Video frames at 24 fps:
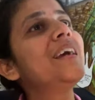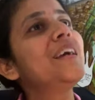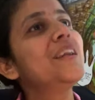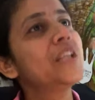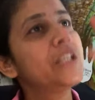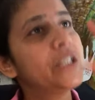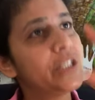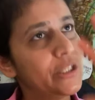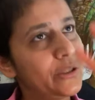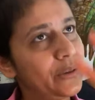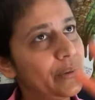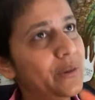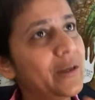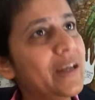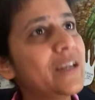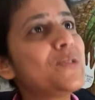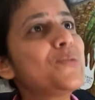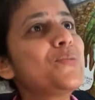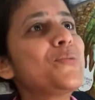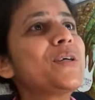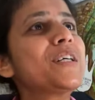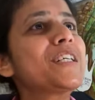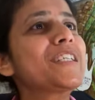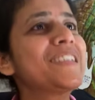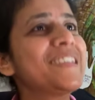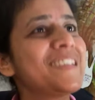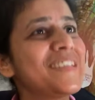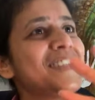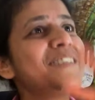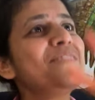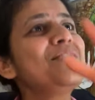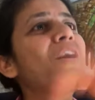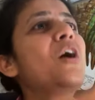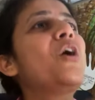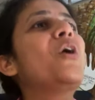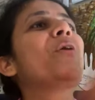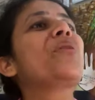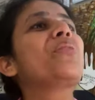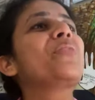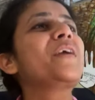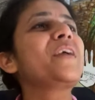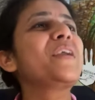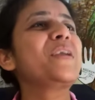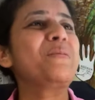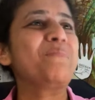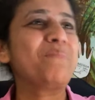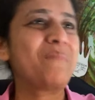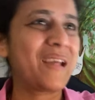to get work done on the
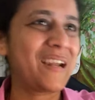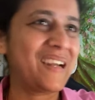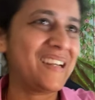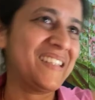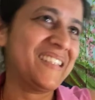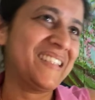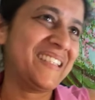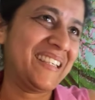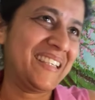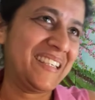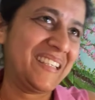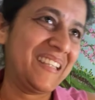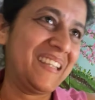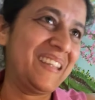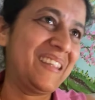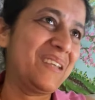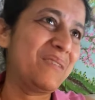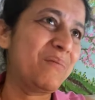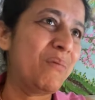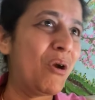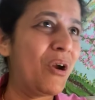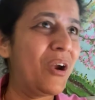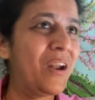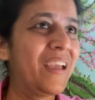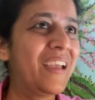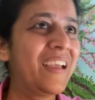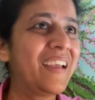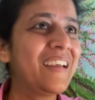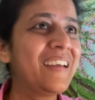imbalances in the body.